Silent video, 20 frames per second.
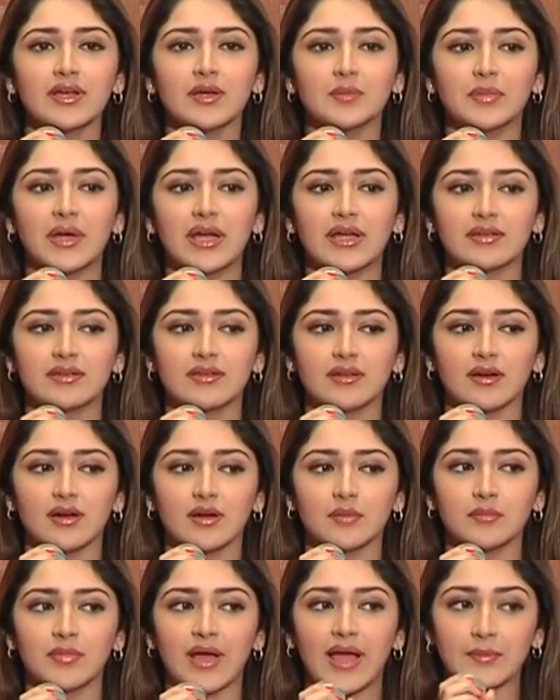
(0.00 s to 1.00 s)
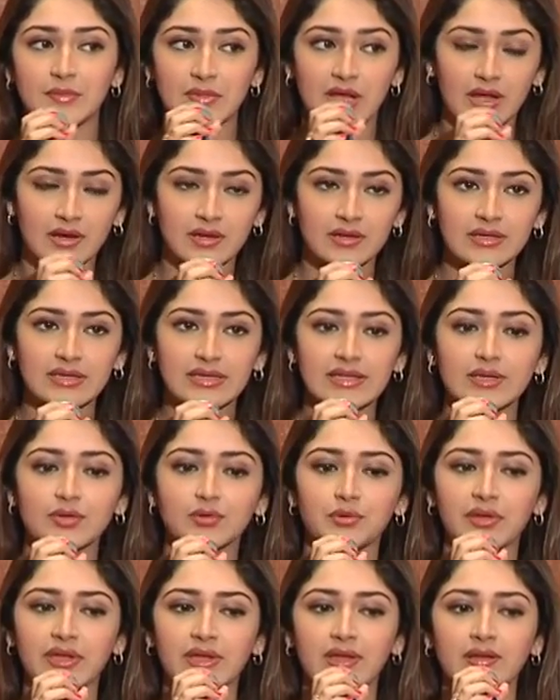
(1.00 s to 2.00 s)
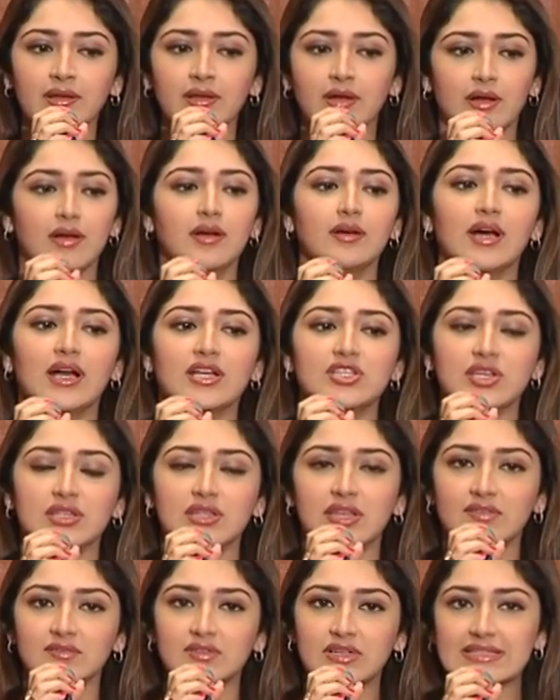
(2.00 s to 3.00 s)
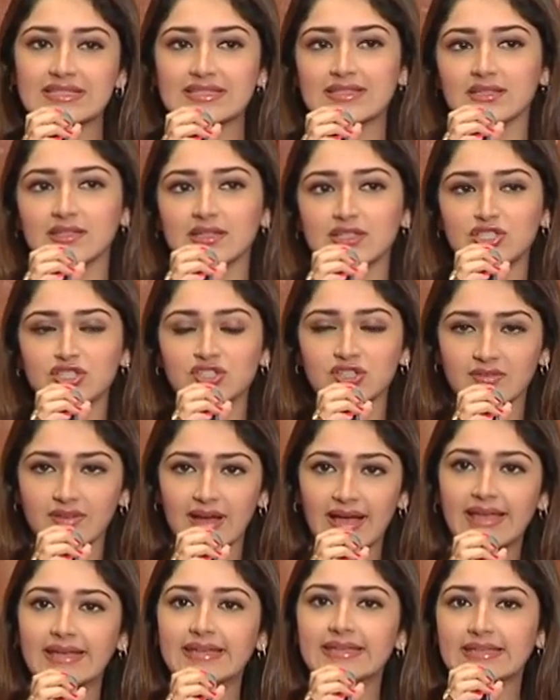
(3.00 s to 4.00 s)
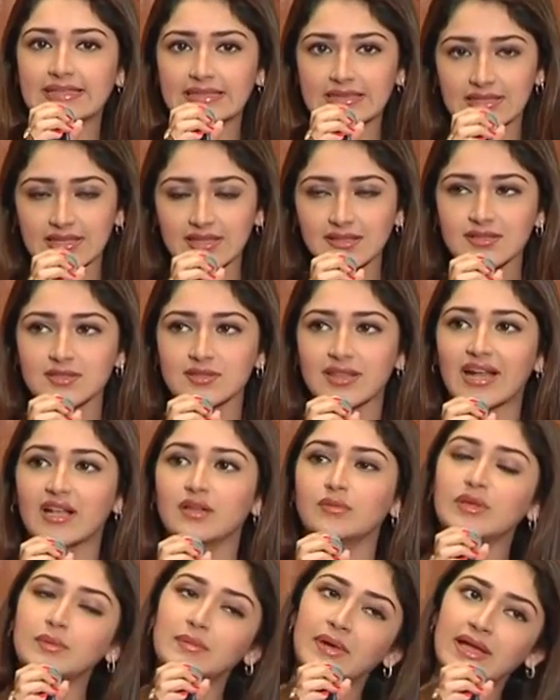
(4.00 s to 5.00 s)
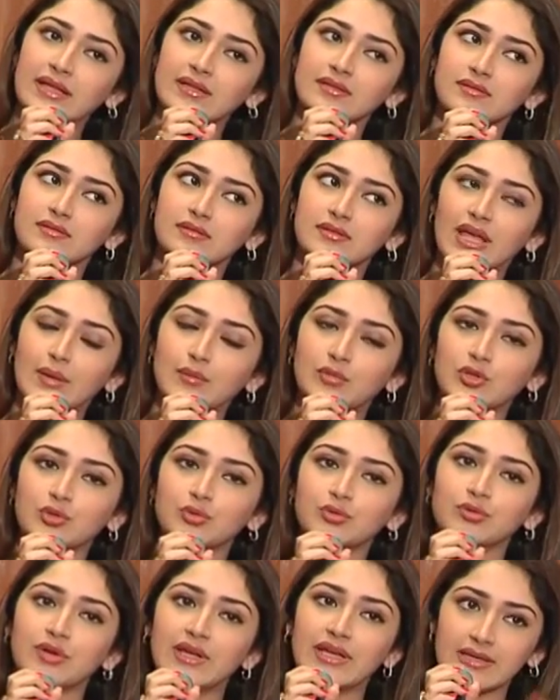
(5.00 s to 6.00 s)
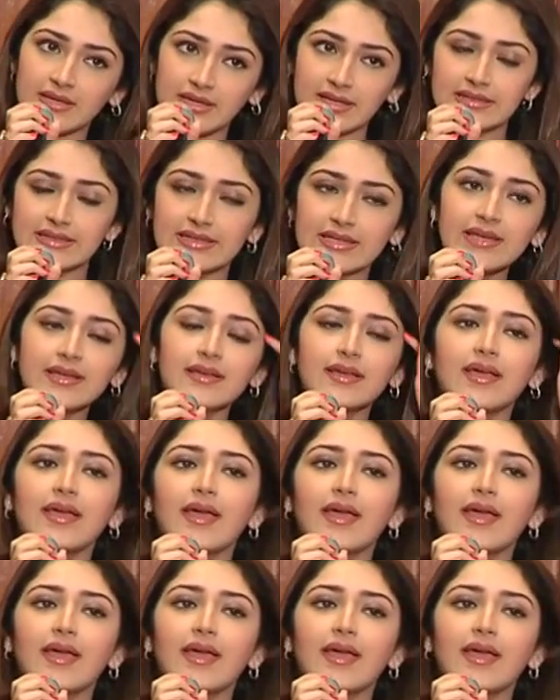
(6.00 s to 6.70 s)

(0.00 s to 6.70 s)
But I'm currently doing Ajay Devgan sir, Shivai in Hindi. That'll be my debut in Hindi.